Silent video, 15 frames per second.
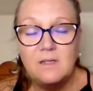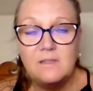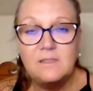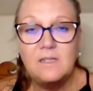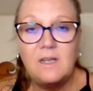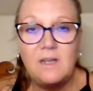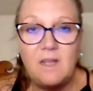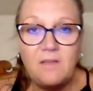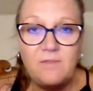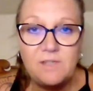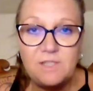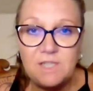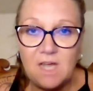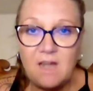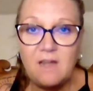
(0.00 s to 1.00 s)
to love a
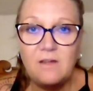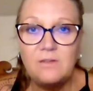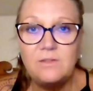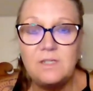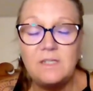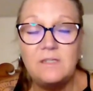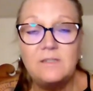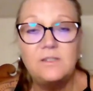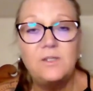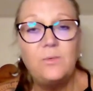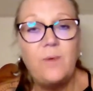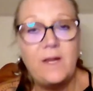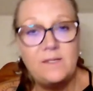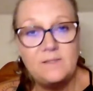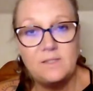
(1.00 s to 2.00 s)
child is to
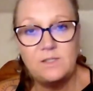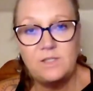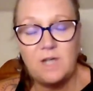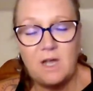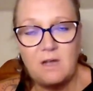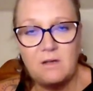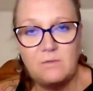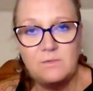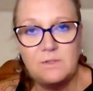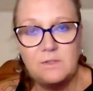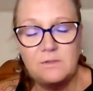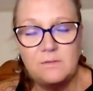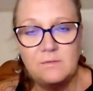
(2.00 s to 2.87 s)
raise a child.